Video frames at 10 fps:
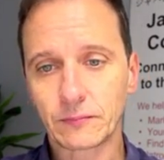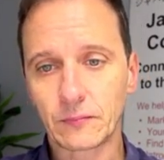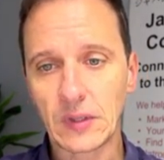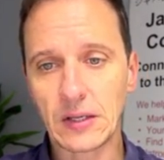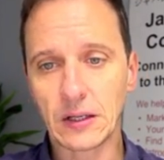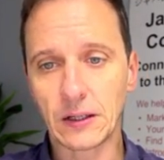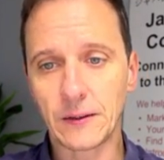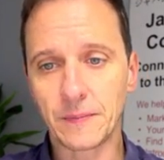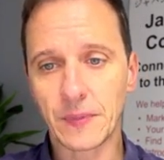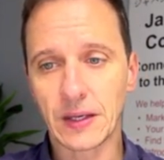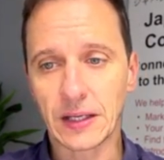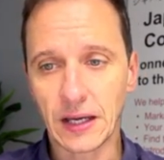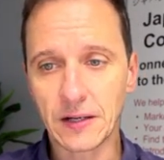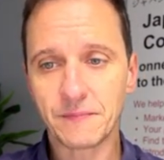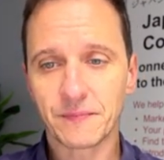
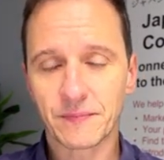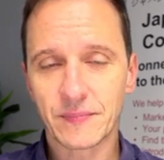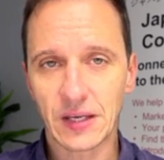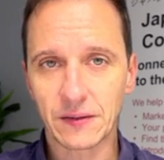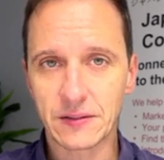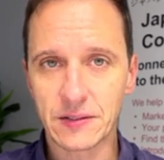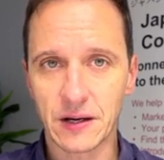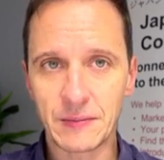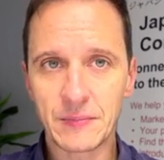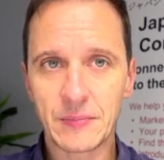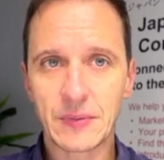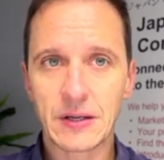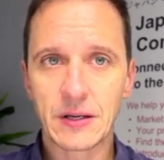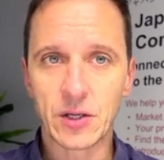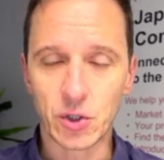again, take the time,
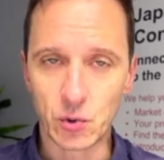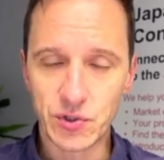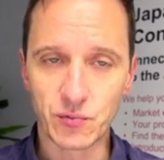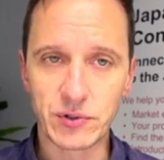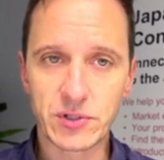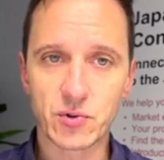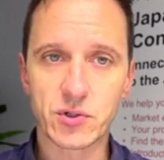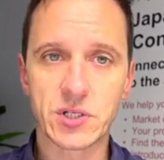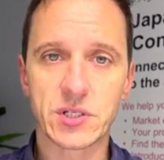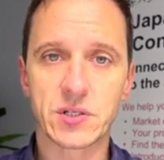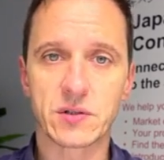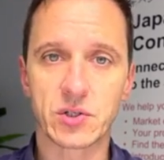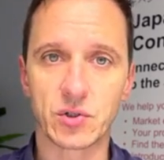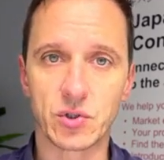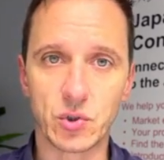use the resources
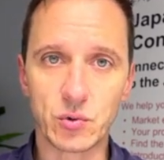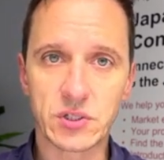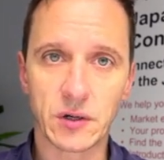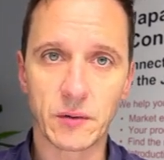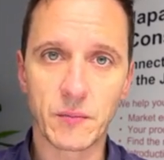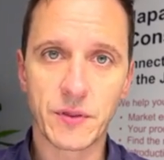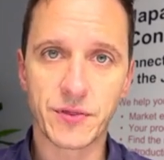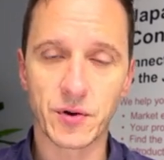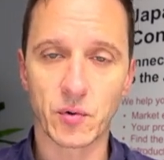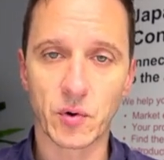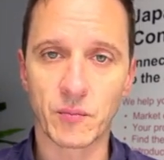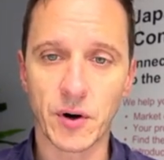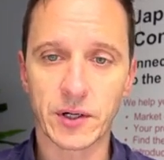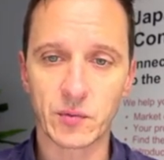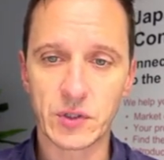to do some thorough
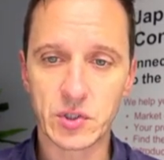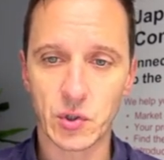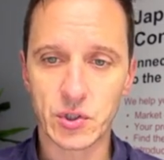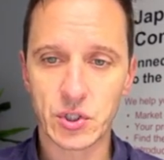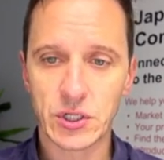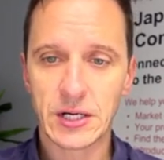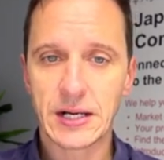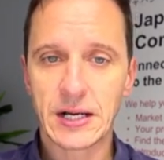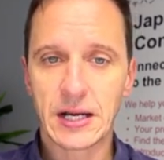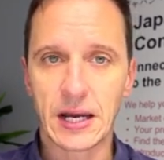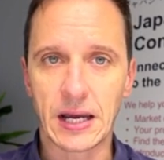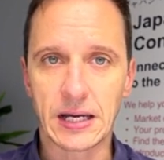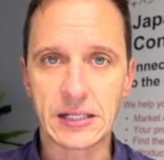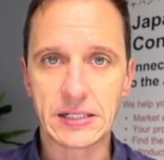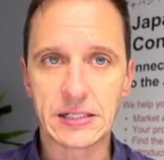market research,
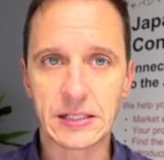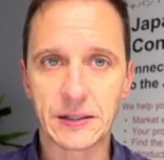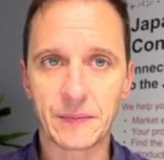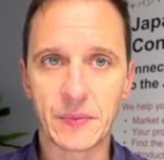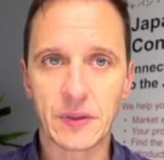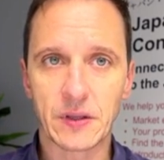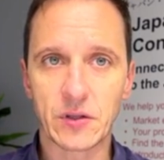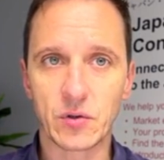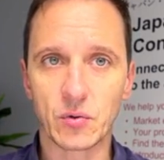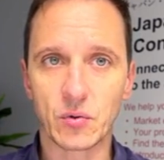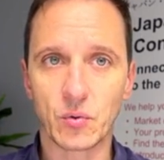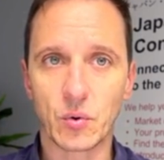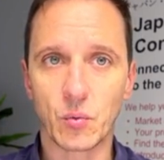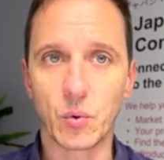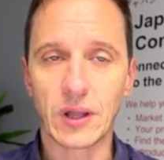and you
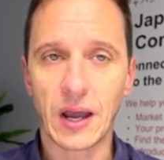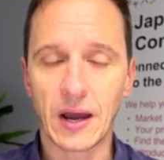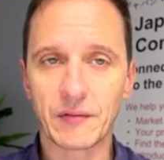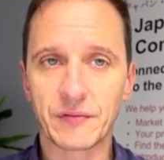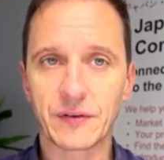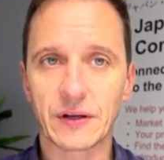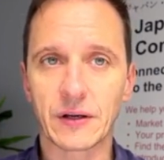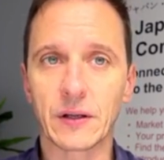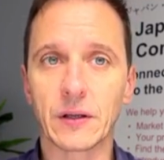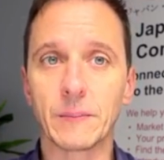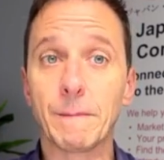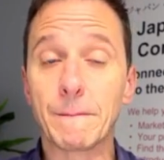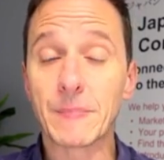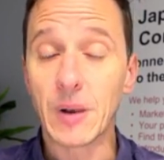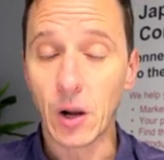will have a
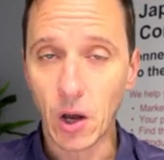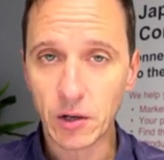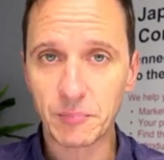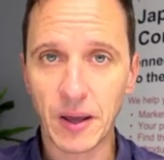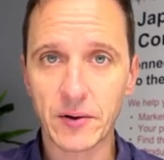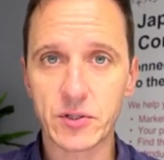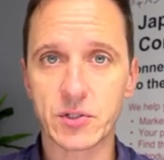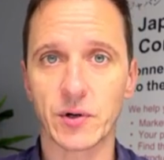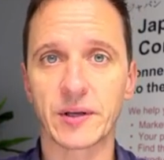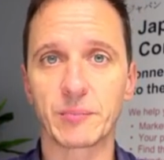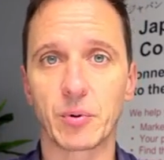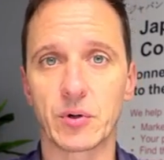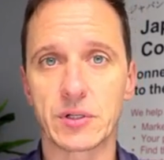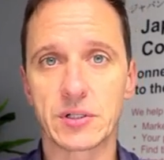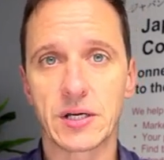lot better starting
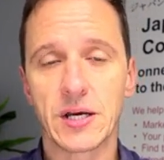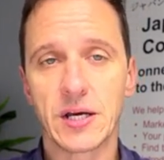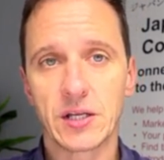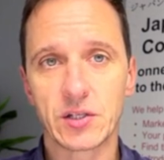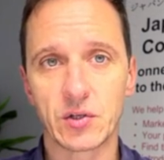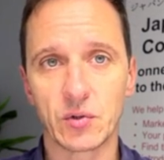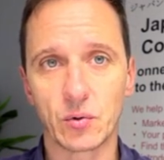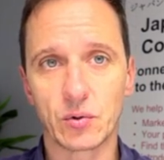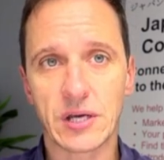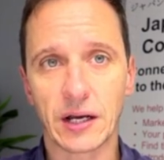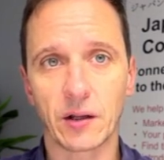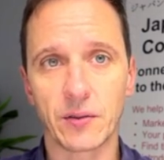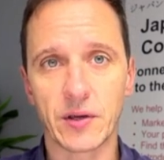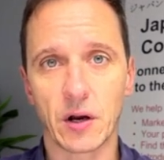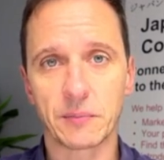point to tackle
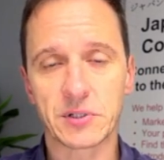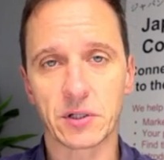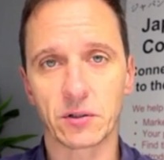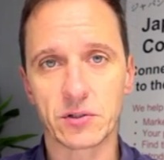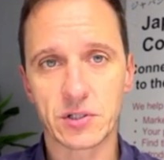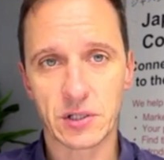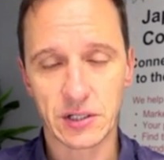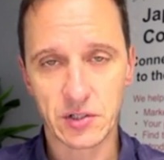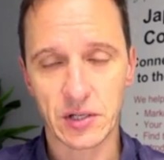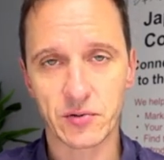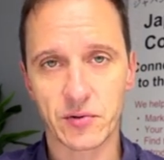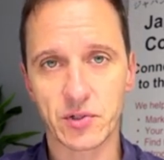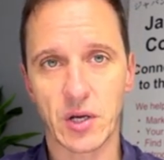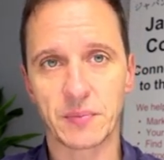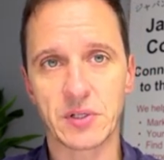the obstacles and to enter the
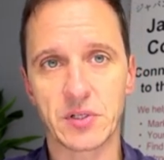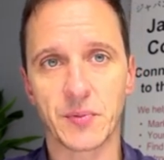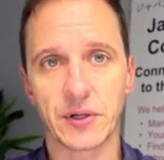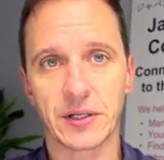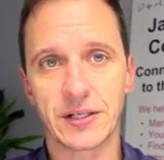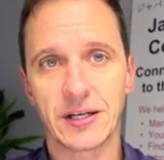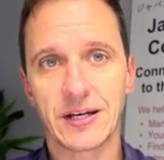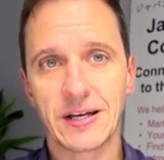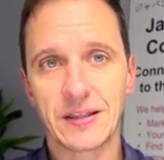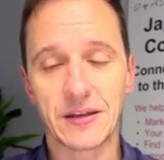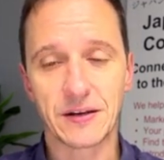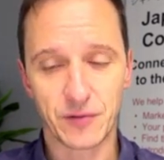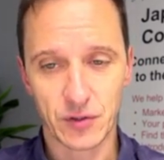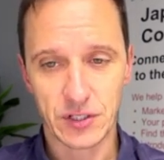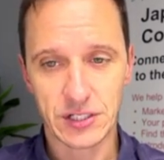Japanese market than if you
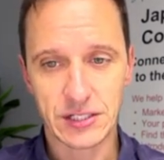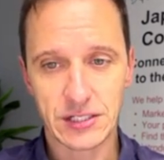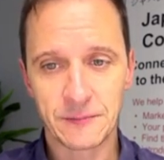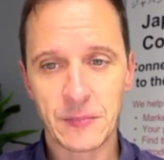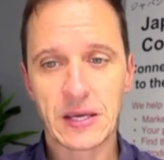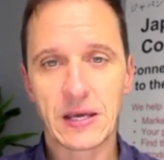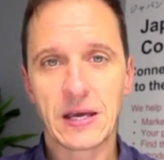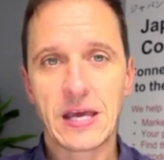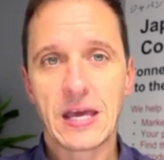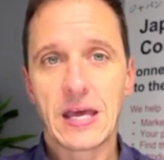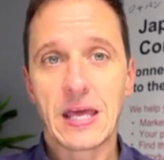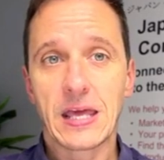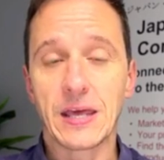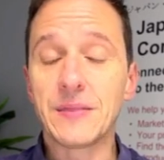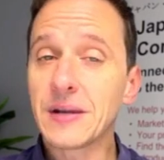didn't.
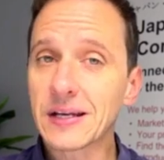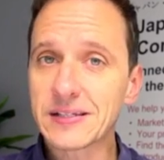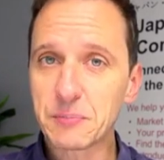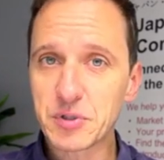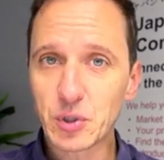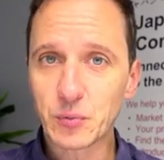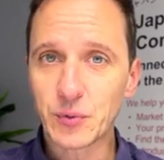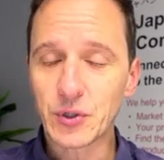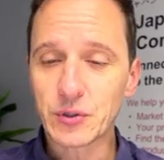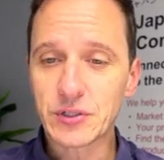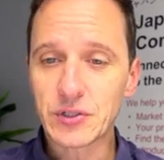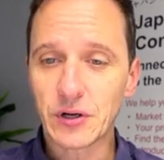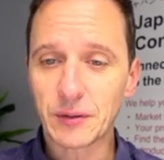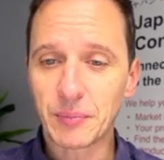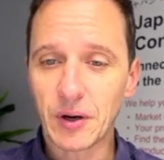In the next episode, we're going to talk
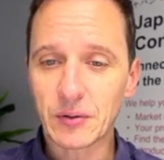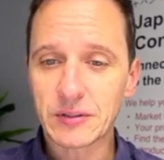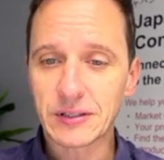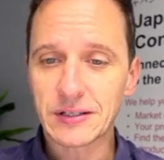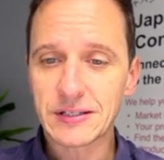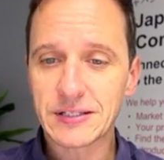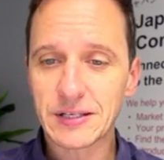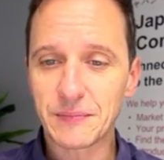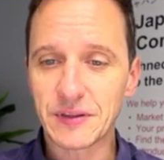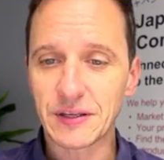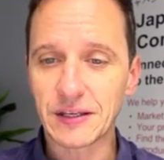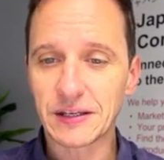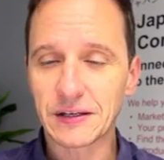about something